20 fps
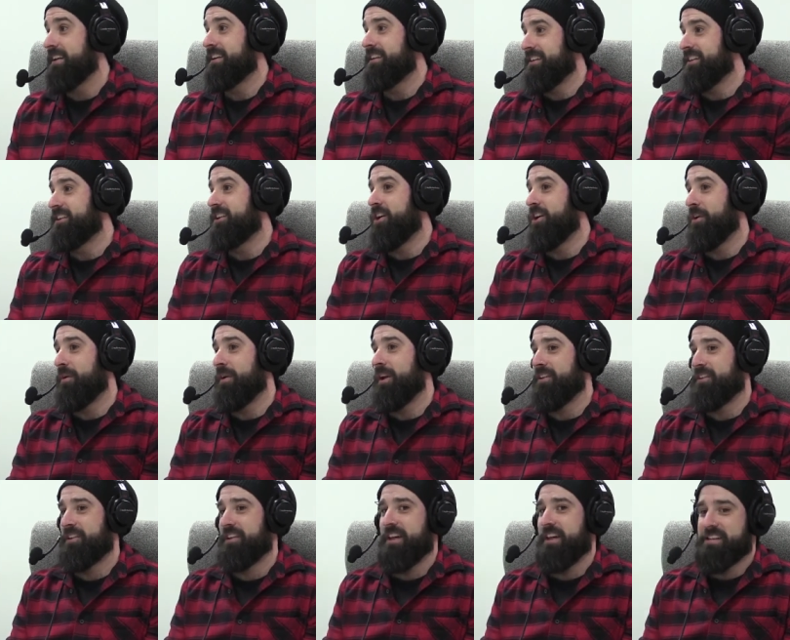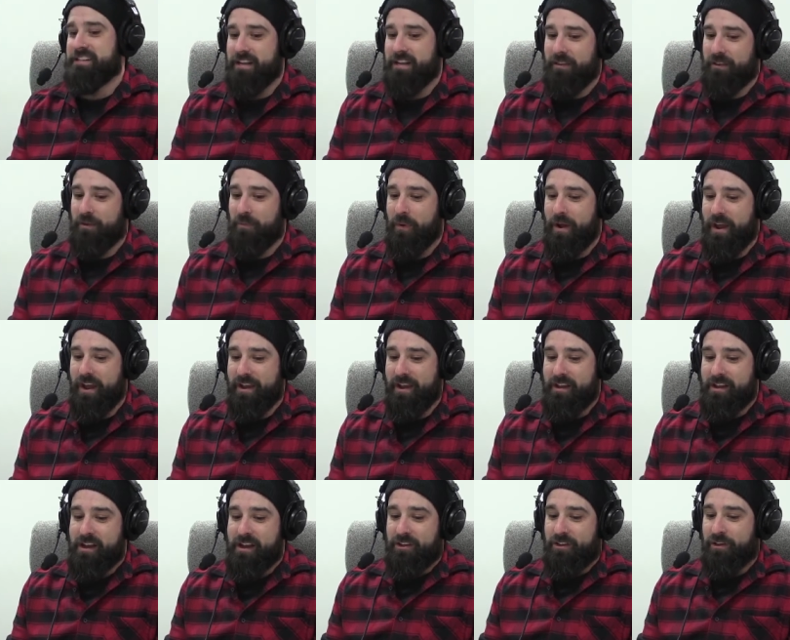And I think that's something where,
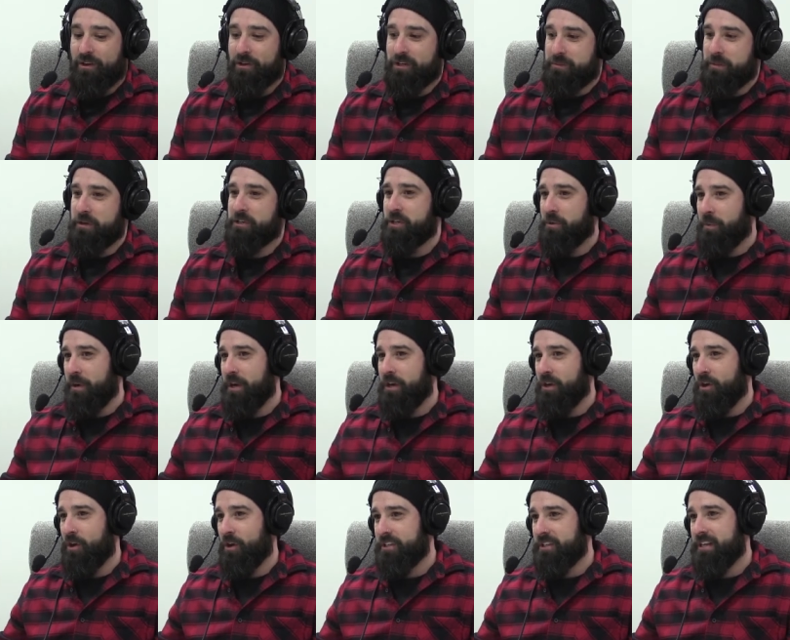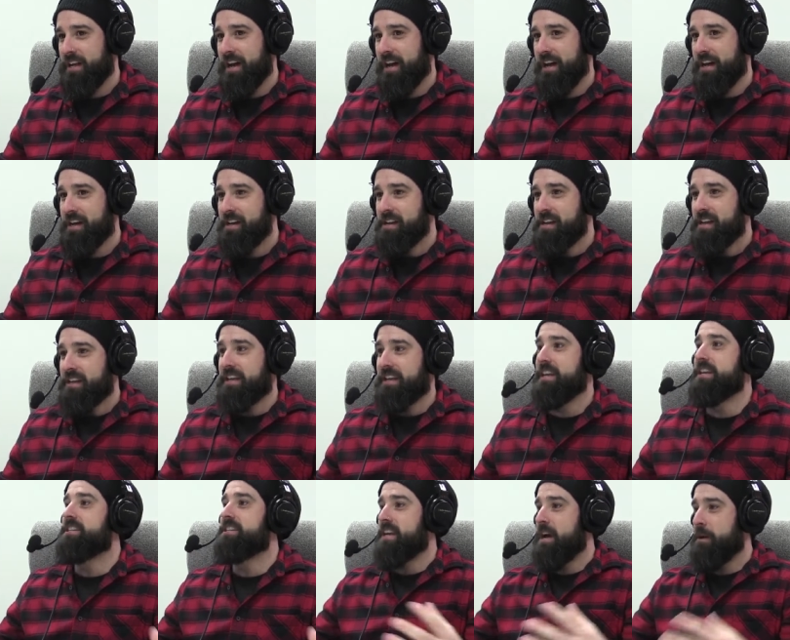especially when you got
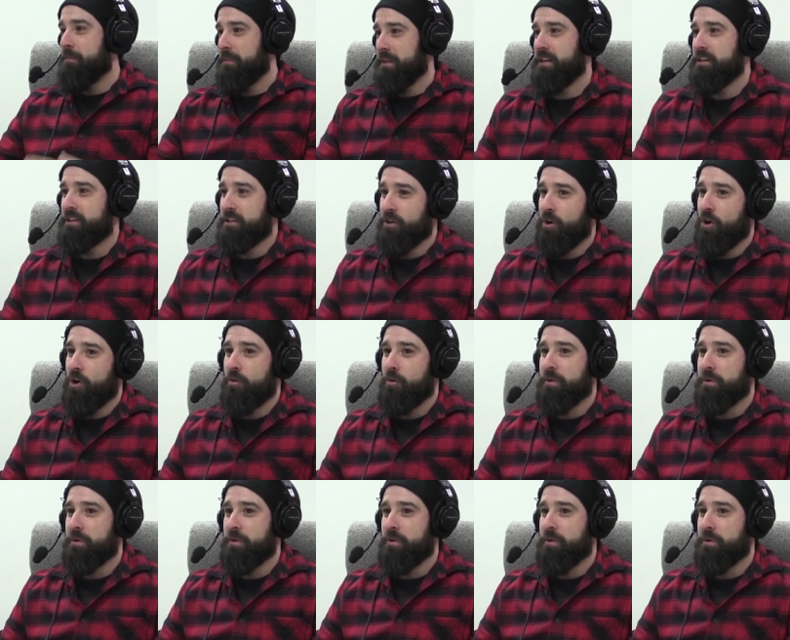kids coming into the hobby as